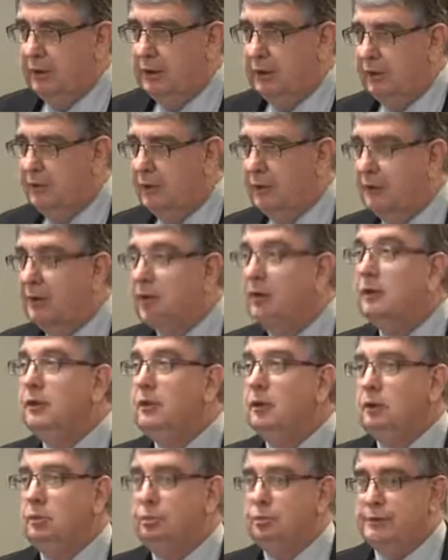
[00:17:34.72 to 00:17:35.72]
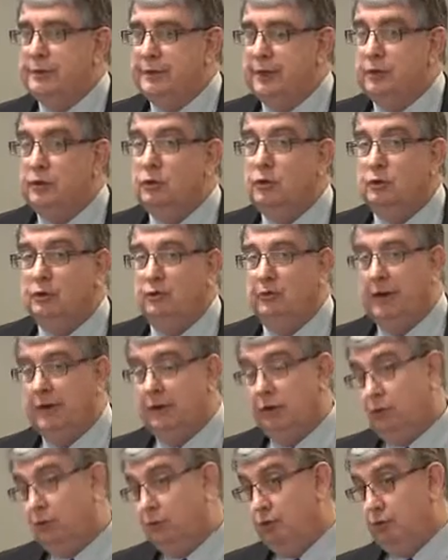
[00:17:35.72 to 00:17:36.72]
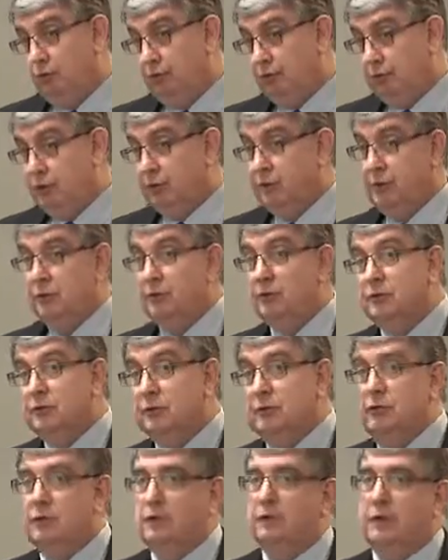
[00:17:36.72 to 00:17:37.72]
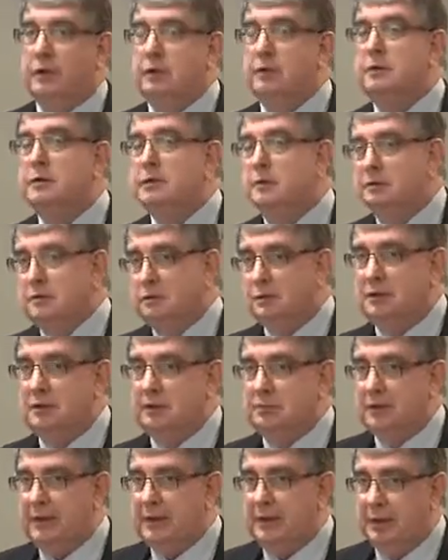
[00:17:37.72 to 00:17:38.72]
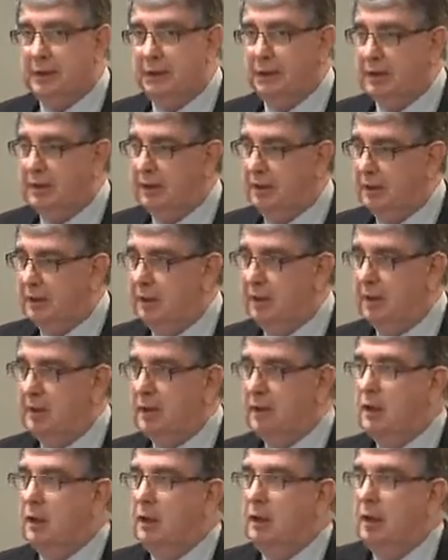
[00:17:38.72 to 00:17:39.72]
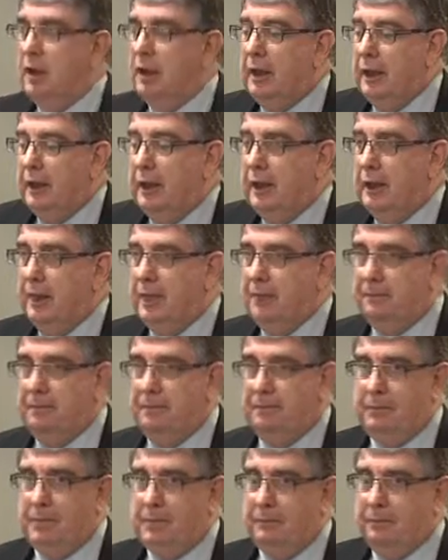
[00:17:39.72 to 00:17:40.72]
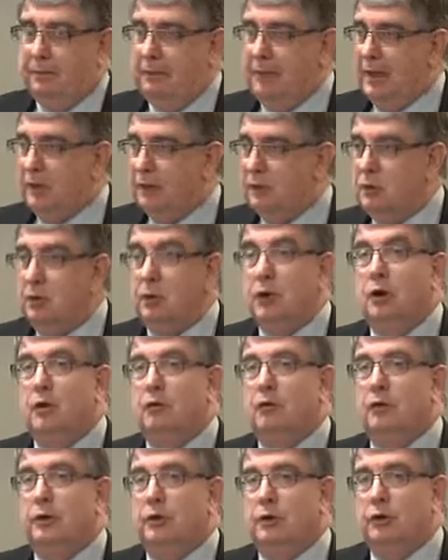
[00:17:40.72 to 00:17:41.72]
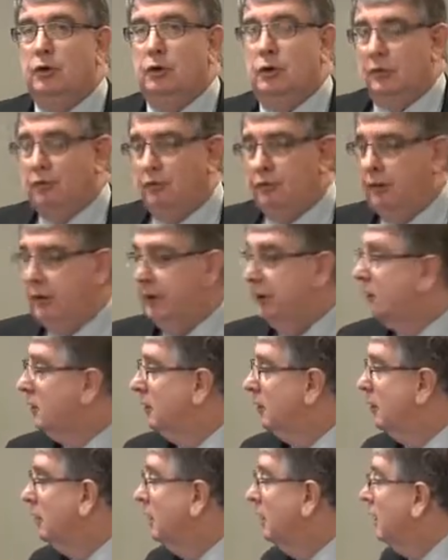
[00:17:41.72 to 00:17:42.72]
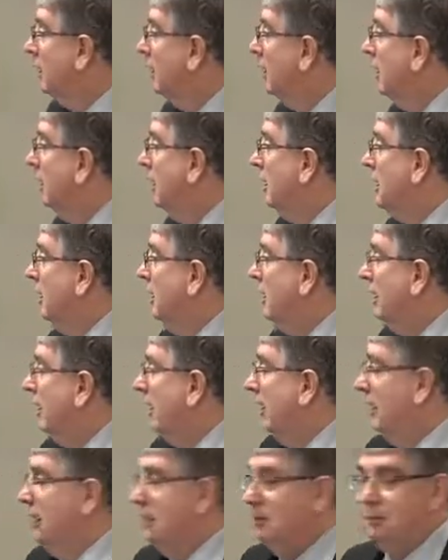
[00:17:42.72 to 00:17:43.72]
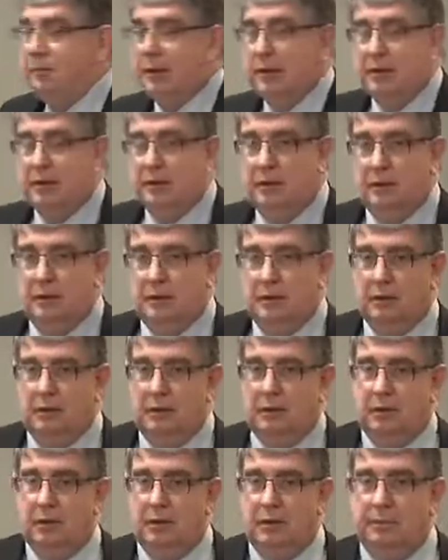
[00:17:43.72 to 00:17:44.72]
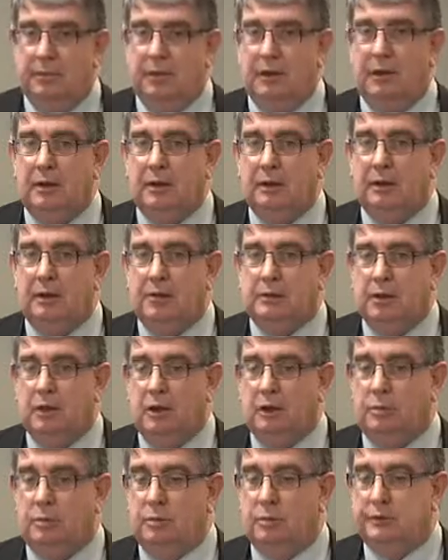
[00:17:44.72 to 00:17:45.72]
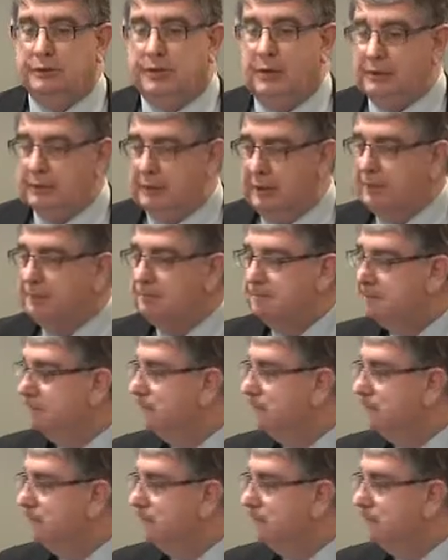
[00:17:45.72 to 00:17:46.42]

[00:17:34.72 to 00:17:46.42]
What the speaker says: you present your value proposition to your funders to explain the value of what you're offering. And being the charitable sector,